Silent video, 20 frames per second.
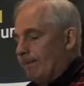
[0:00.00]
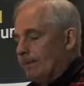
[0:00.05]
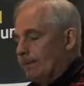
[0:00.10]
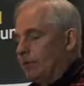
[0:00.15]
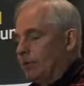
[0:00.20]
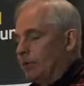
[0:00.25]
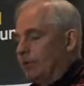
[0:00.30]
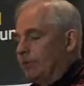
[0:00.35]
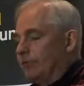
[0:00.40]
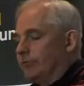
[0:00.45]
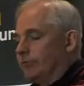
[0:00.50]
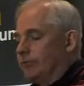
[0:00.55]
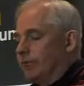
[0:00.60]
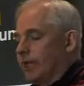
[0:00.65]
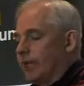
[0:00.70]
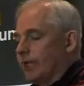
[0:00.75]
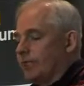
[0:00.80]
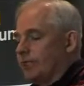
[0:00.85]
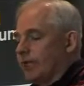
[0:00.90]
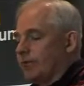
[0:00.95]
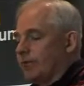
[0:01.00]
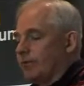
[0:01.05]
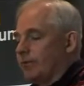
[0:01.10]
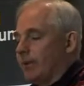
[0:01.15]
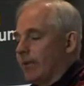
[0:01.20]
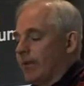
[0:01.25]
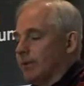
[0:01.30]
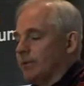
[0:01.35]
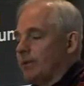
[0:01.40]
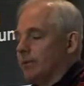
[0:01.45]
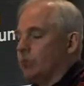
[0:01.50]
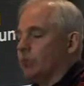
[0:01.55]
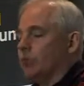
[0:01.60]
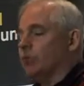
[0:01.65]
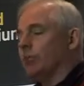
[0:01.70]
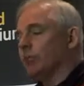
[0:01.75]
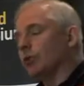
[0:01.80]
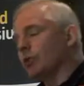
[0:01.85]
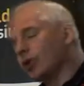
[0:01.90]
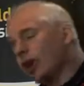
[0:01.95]
People who live from paycheck to paycheck
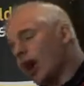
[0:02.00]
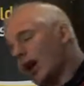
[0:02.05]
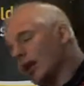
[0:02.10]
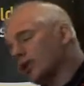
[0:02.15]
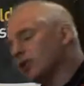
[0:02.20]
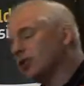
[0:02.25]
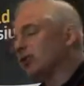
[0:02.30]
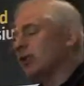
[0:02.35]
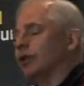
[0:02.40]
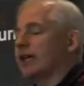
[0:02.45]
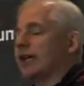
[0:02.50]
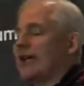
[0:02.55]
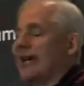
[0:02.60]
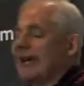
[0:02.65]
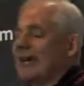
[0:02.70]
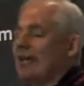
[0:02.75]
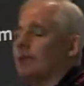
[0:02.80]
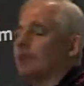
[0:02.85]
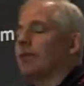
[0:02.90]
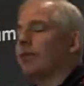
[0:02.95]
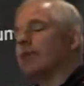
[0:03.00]
will kind of do okay,